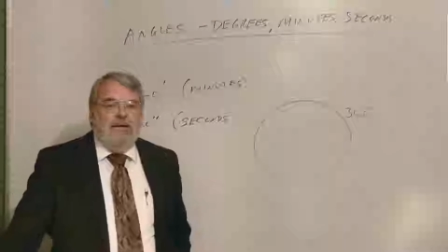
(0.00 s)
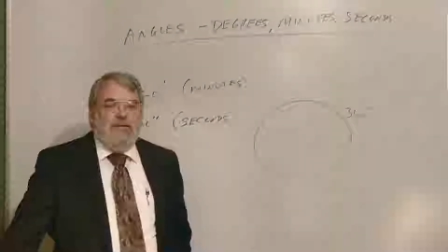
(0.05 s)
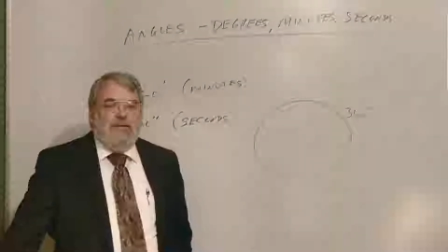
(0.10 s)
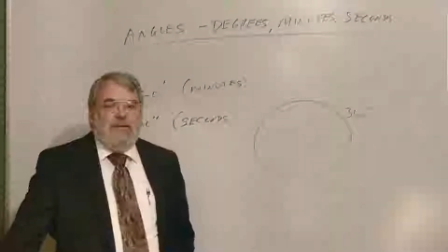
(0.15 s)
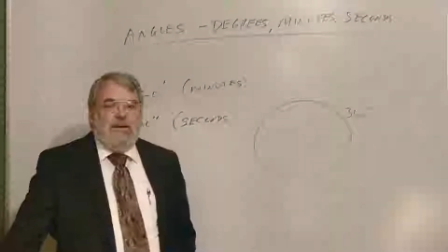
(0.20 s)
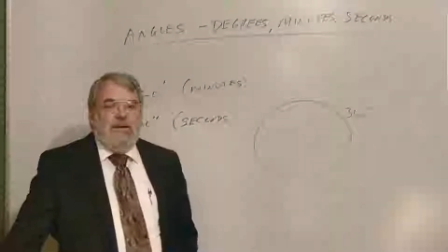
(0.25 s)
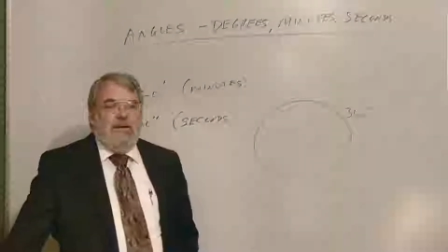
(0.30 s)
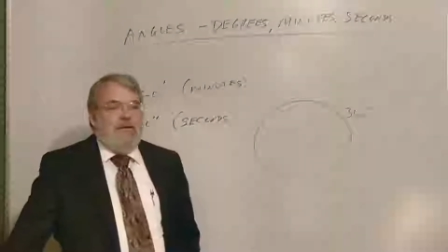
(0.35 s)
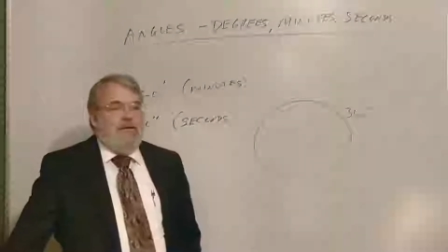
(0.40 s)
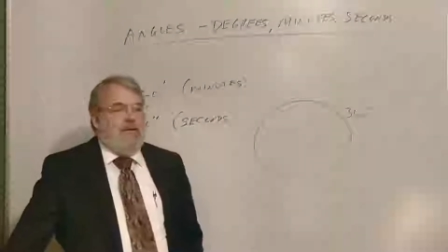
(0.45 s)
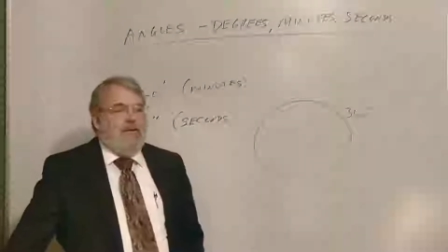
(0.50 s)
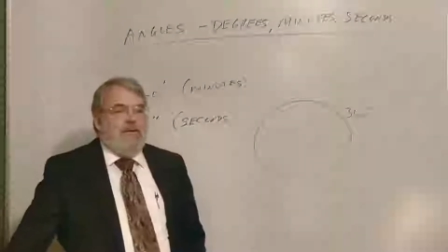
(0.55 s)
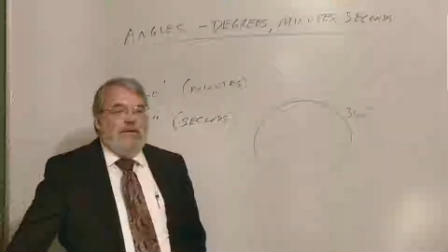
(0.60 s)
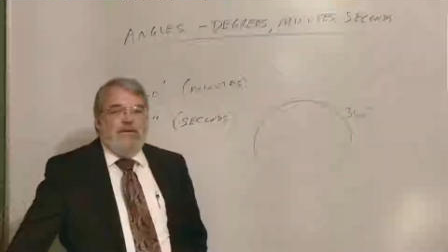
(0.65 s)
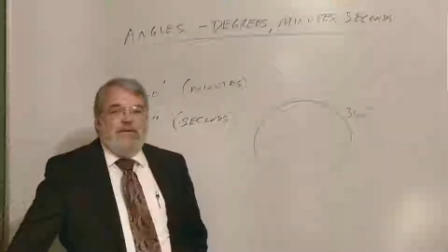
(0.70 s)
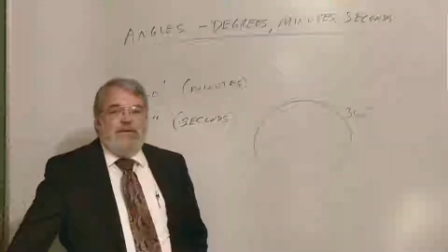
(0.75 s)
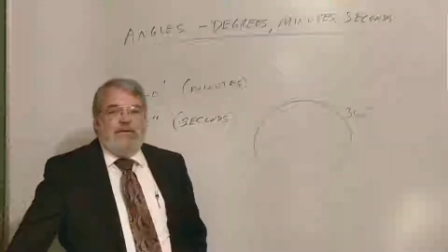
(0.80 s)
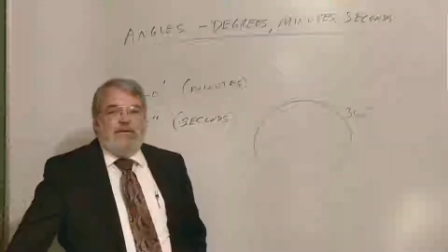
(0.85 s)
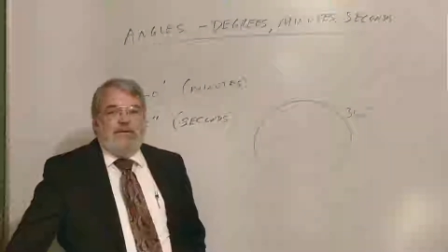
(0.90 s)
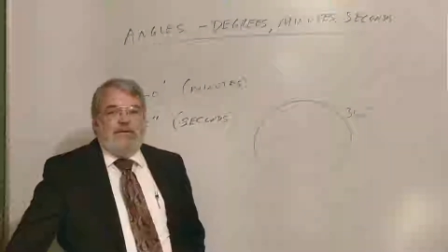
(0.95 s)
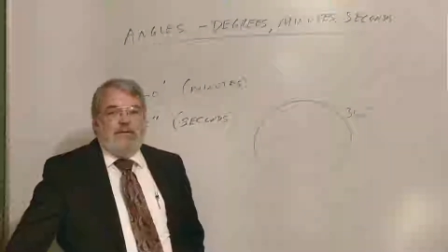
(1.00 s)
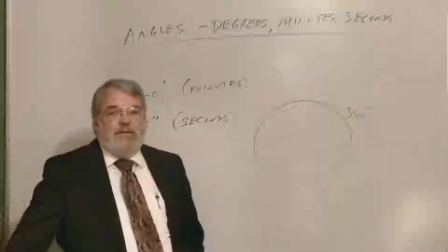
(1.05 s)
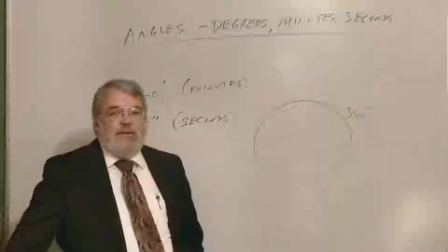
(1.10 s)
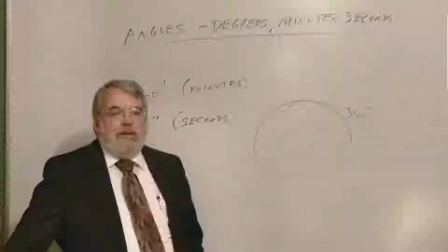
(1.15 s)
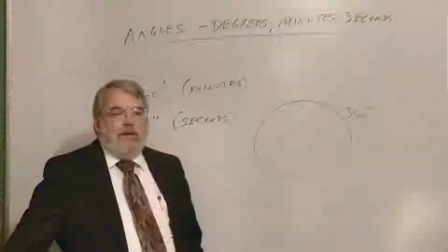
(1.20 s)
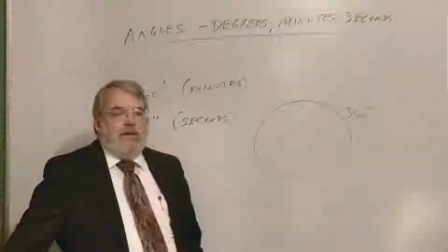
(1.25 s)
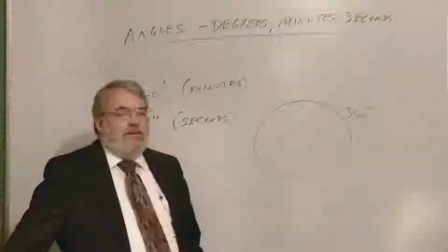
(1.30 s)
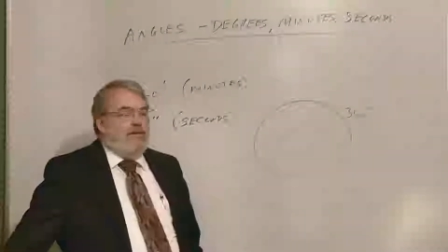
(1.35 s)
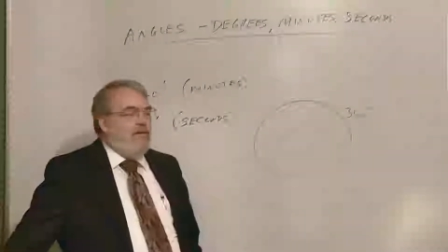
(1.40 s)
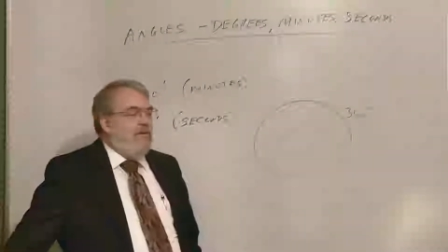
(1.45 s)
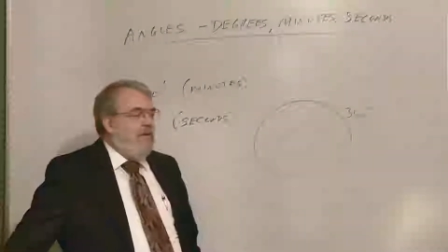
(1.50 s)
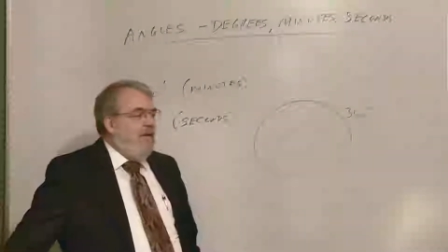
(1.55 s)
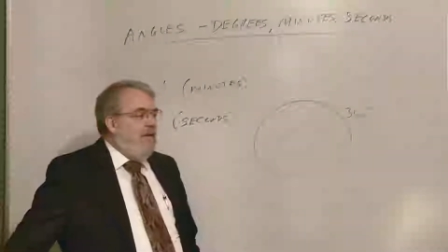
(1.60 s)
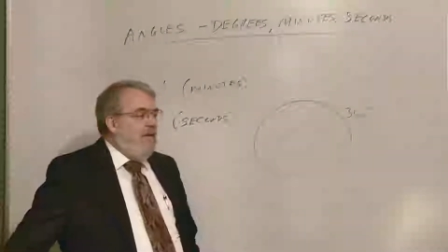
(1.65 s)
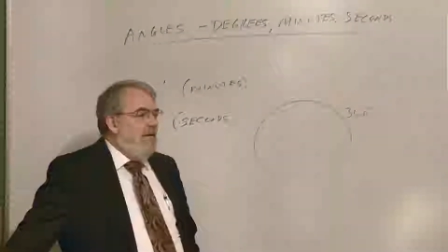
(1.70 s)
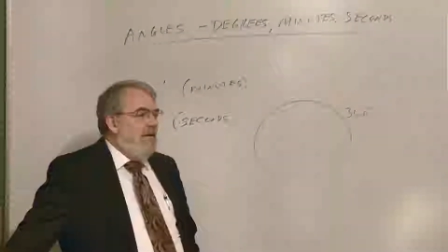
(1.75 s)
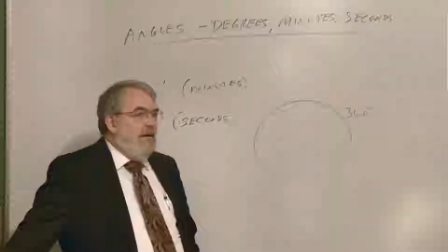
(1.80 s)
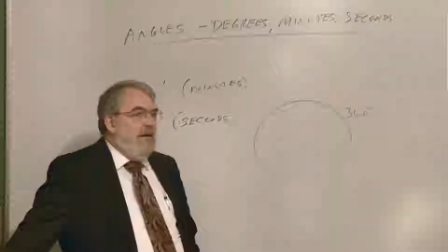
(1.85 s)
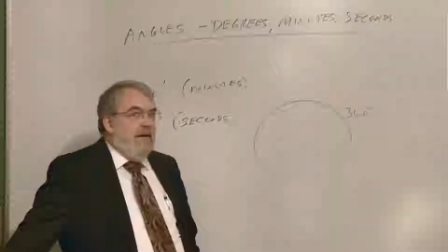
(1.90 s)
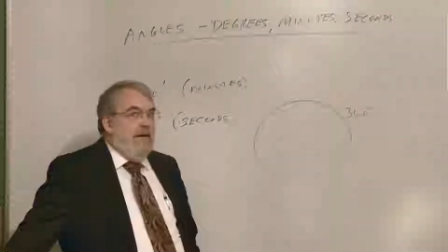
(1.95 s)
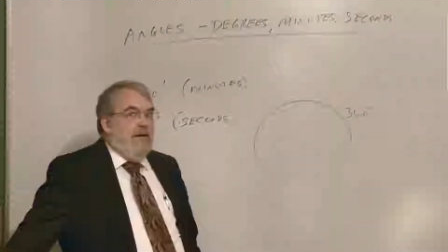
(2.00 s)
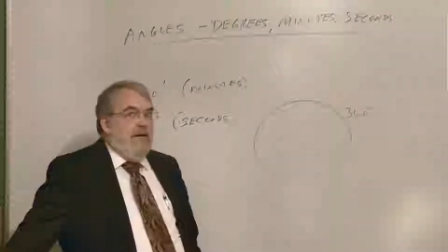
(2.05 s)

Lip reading: So I thought, well, what is first place? Well,